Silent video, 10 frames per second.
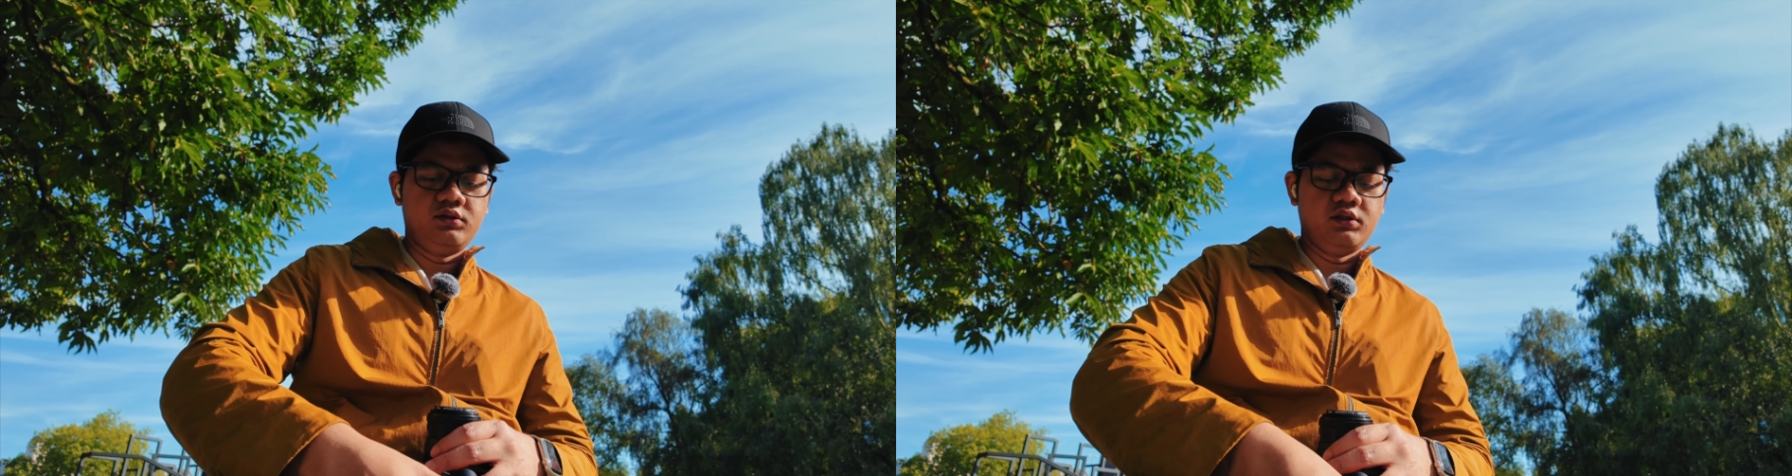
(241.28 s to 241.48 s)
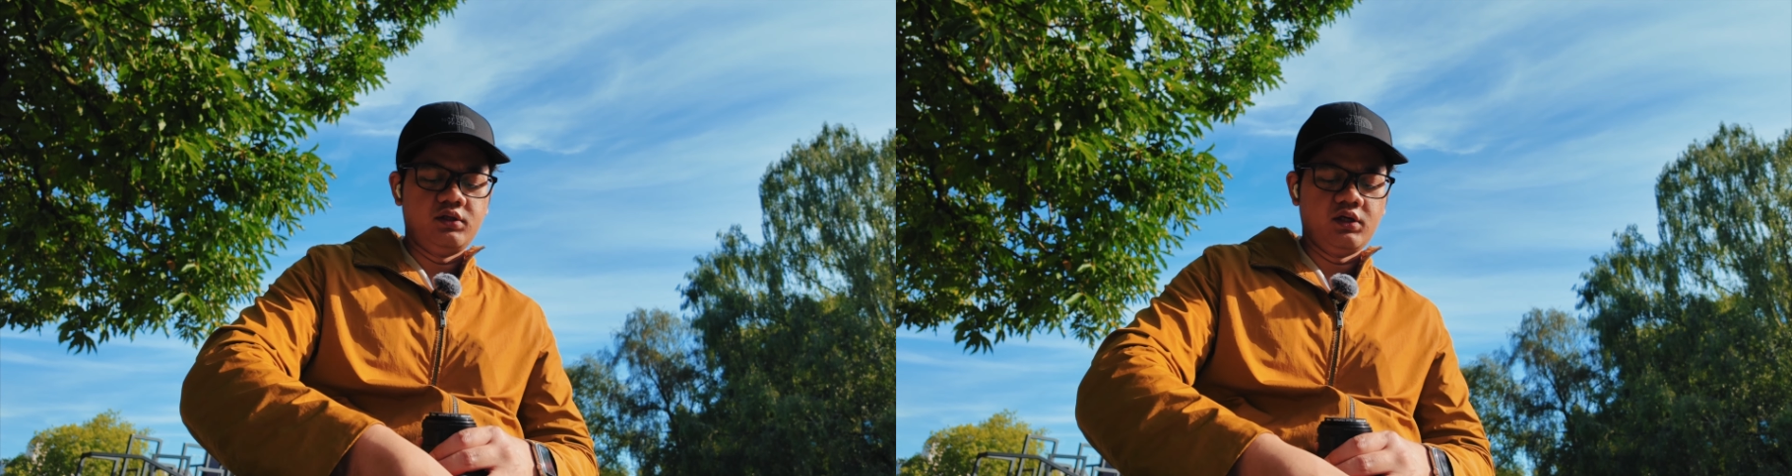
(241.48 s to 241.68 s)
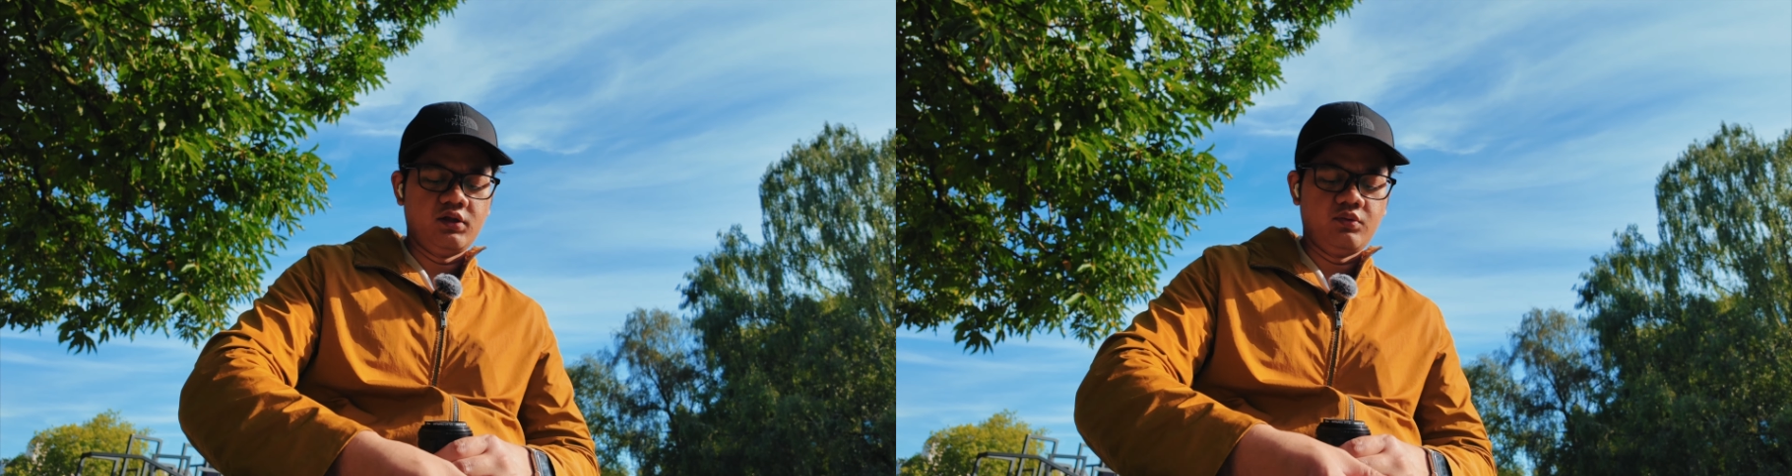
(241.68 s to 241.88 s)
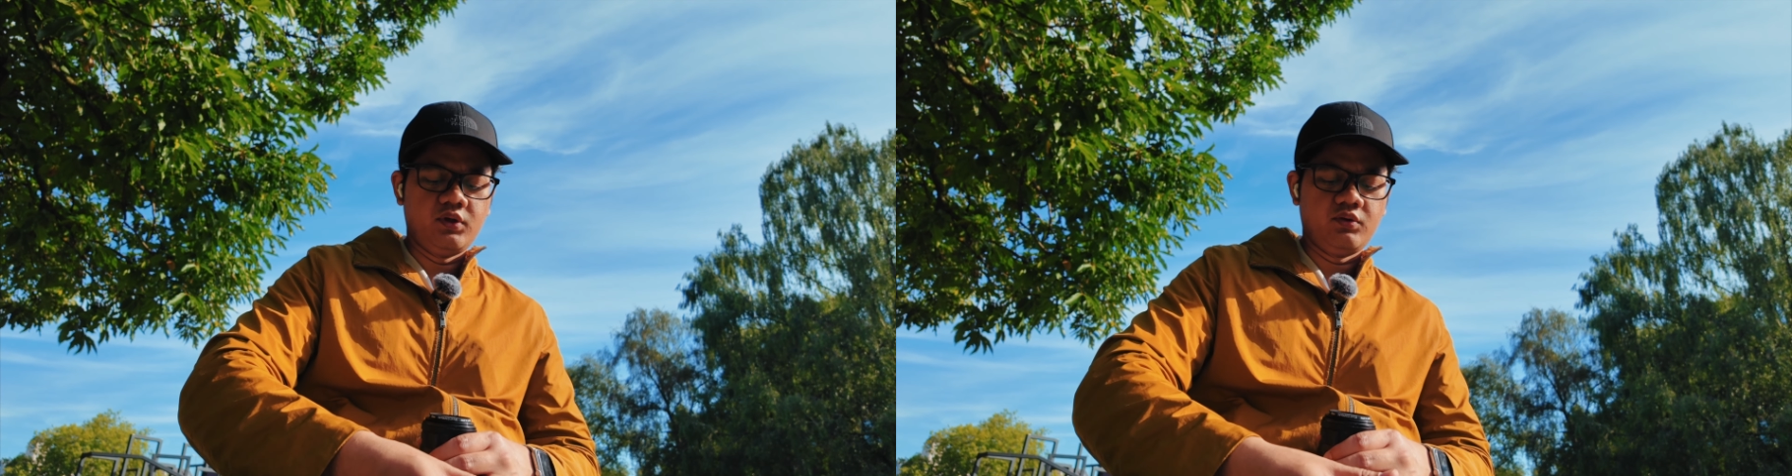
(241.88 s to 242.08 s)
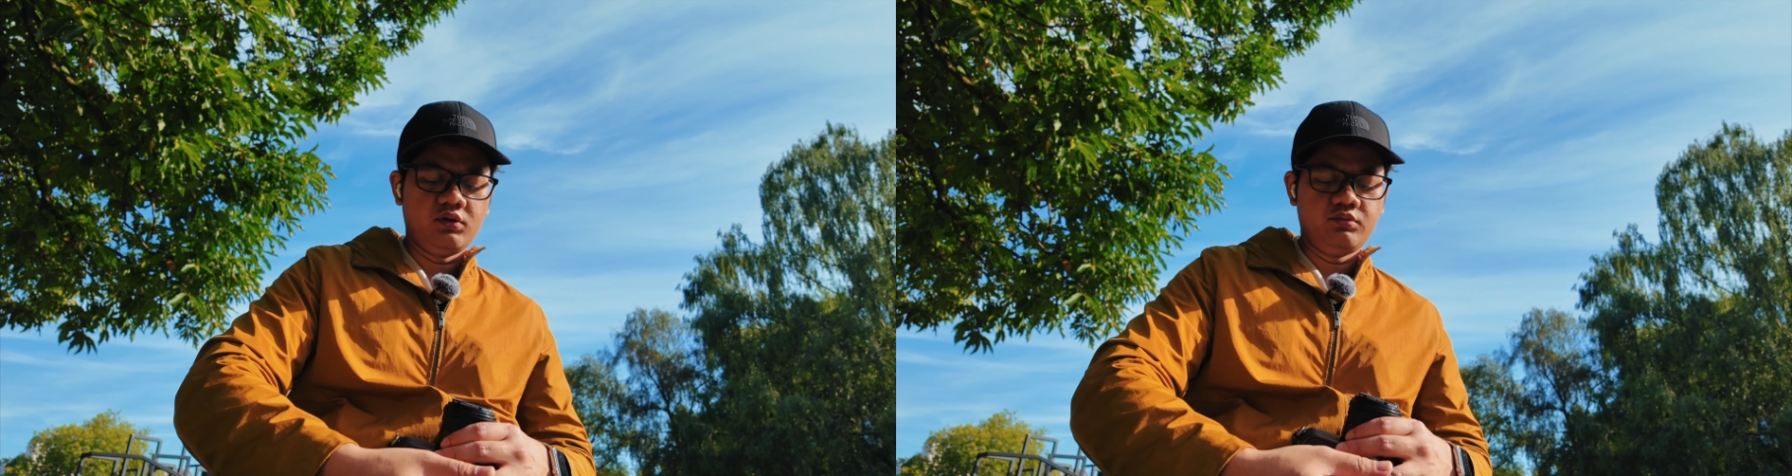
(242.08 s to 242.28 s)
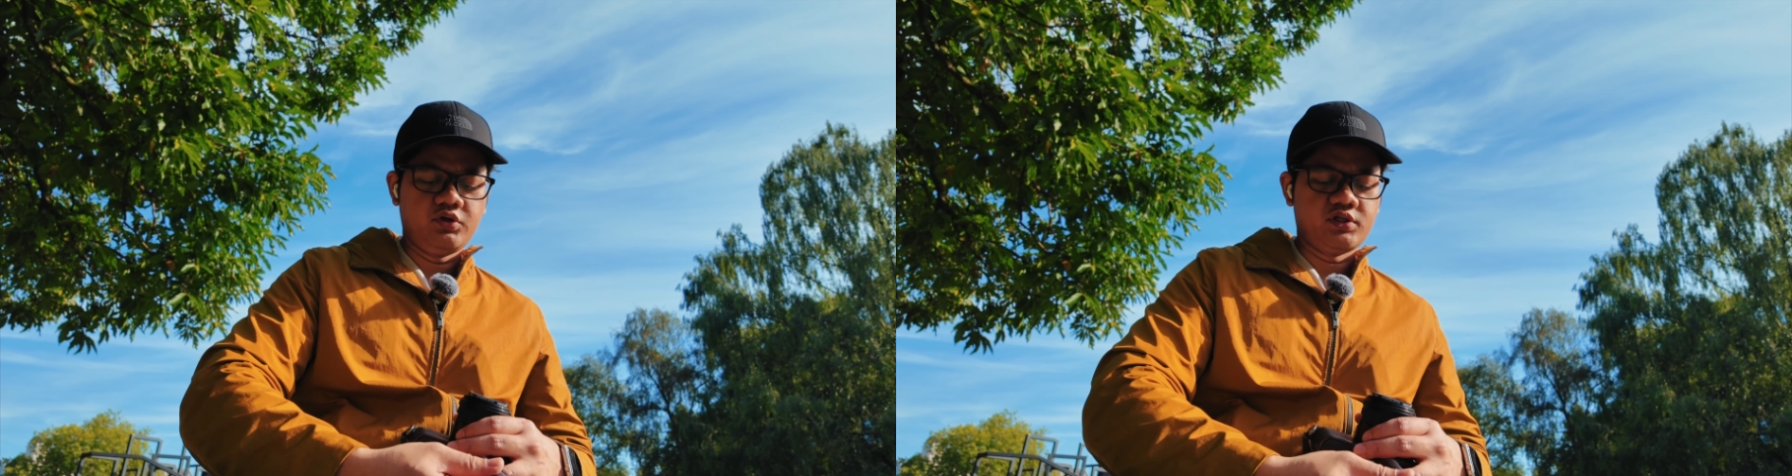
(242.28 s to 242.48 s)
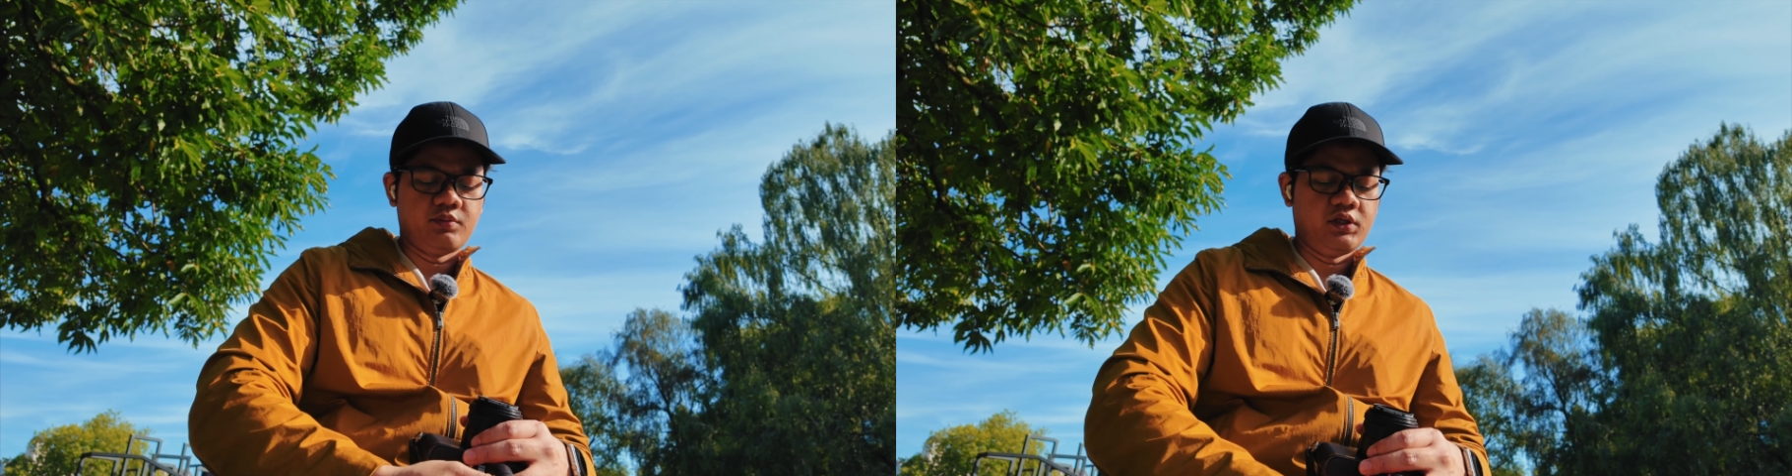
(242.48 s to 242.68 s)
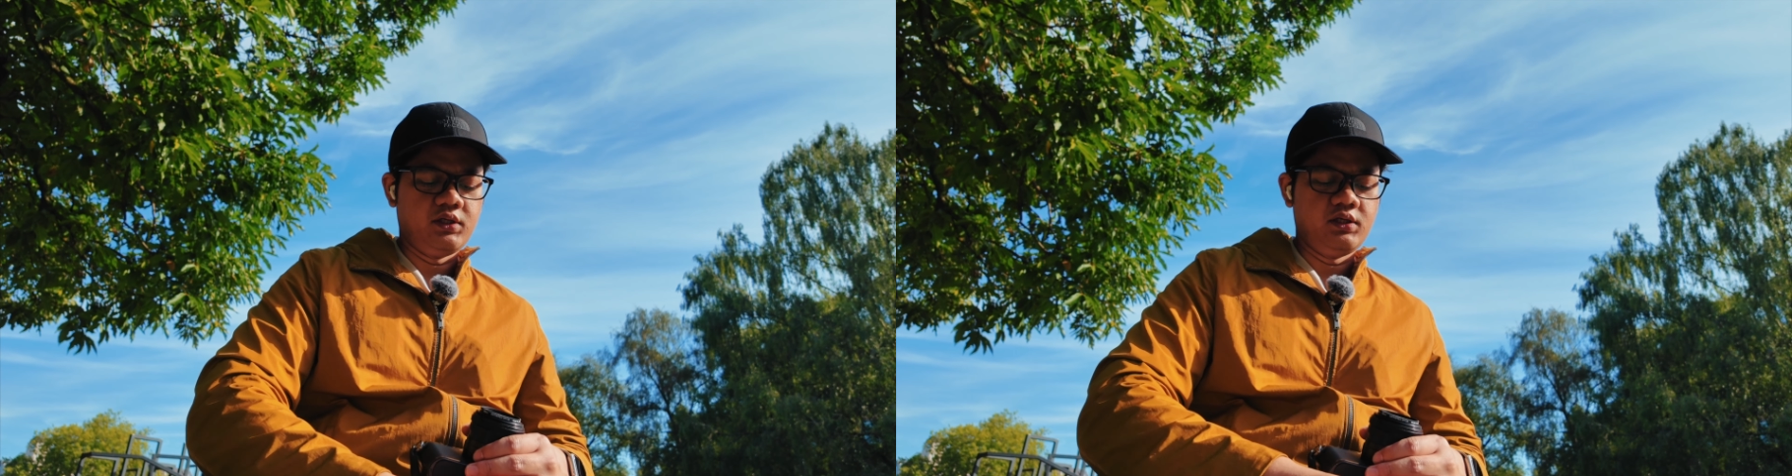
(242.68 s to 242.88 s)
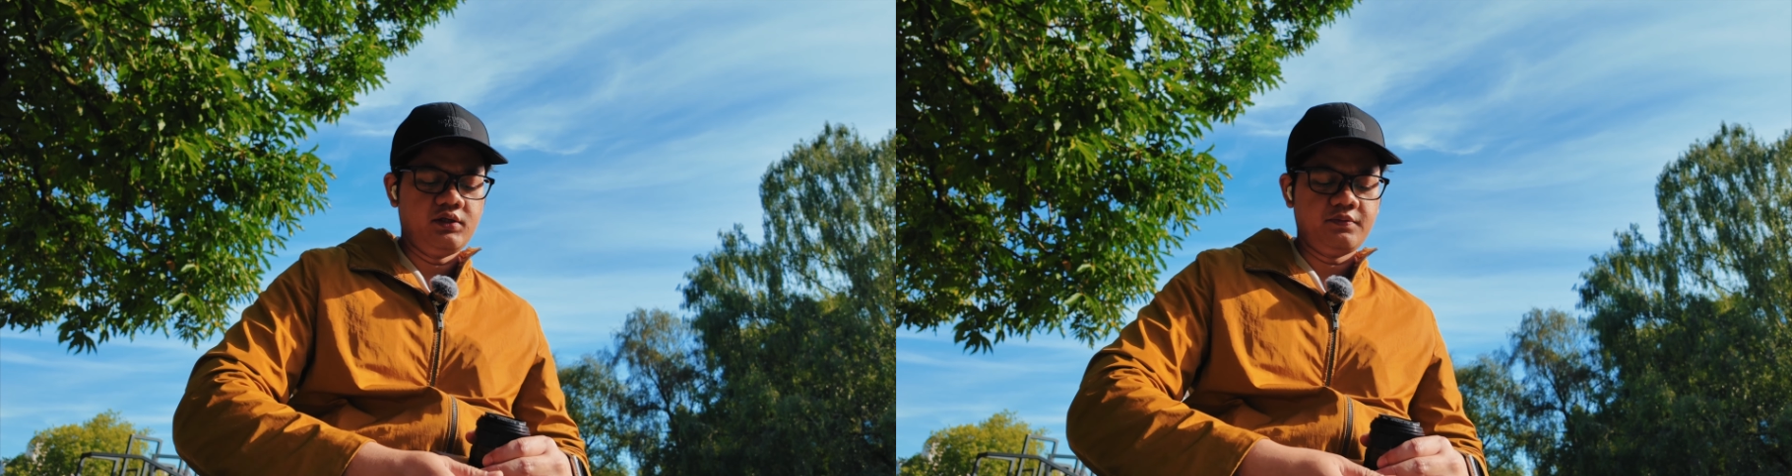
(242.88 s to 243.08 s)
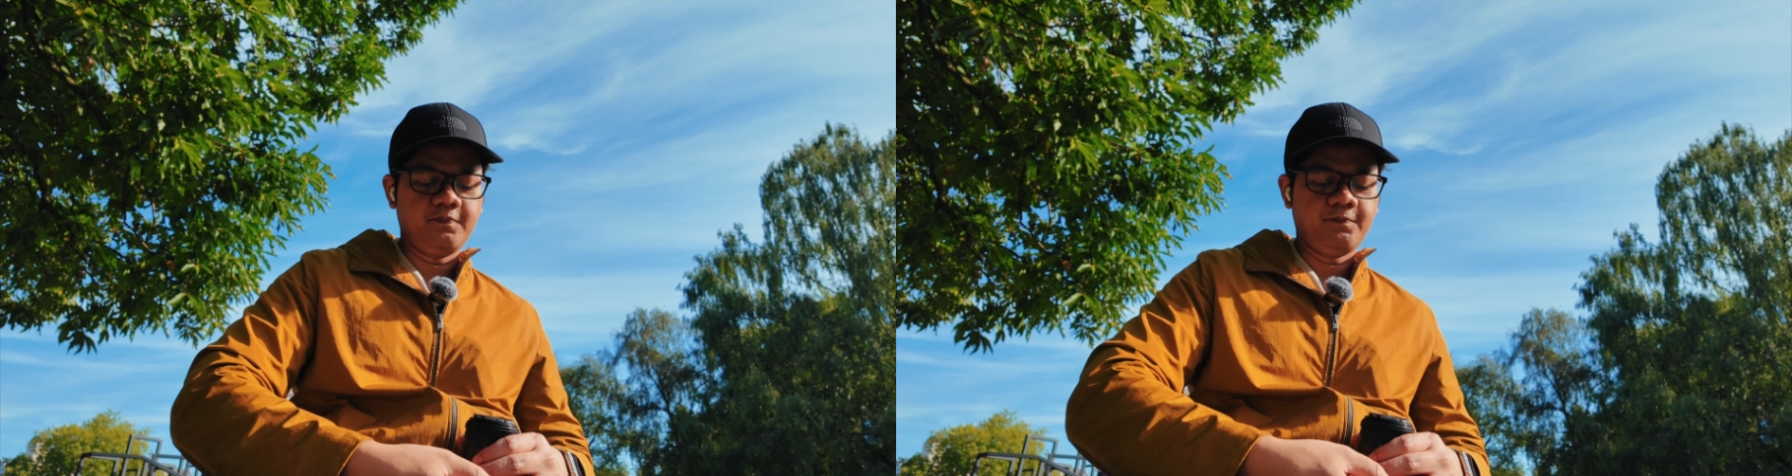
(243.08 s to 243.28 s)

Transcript: did the other way around because I'm an idiot.